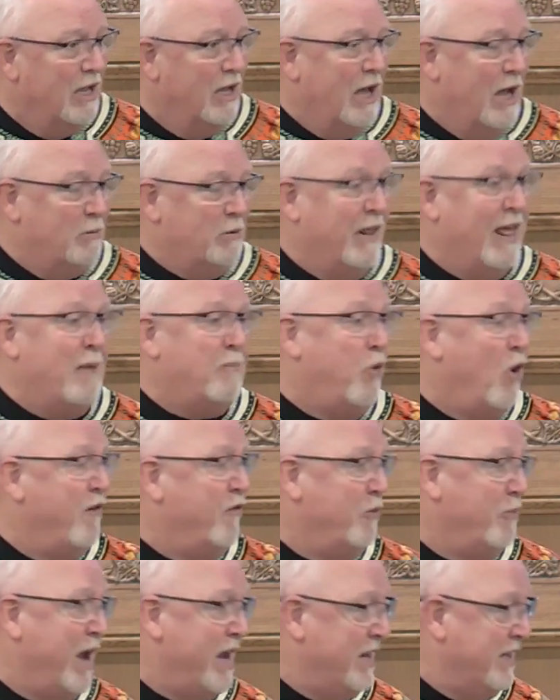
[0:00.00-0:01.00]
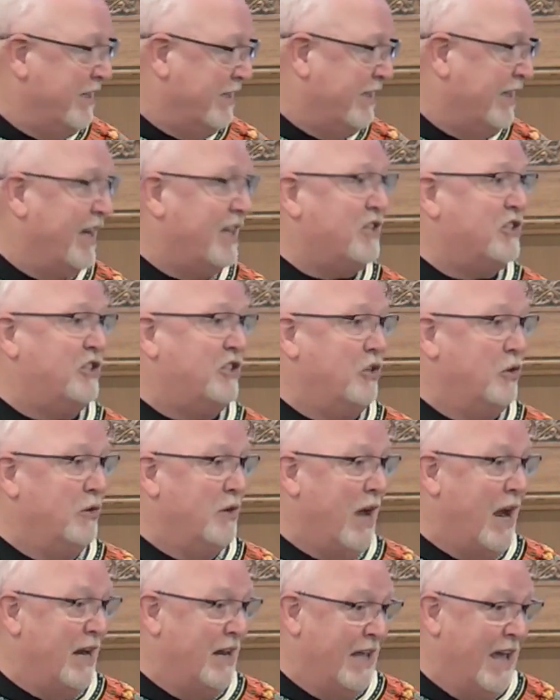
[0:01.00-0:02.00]
Up to that point, from 86 to
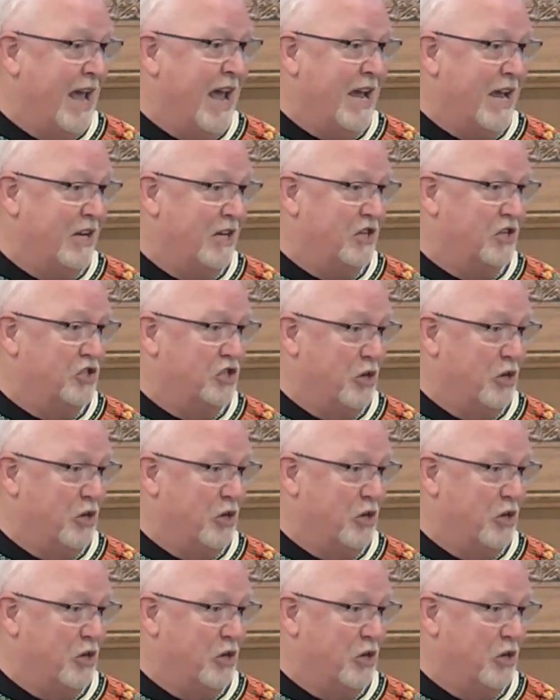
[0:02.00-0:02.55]
98,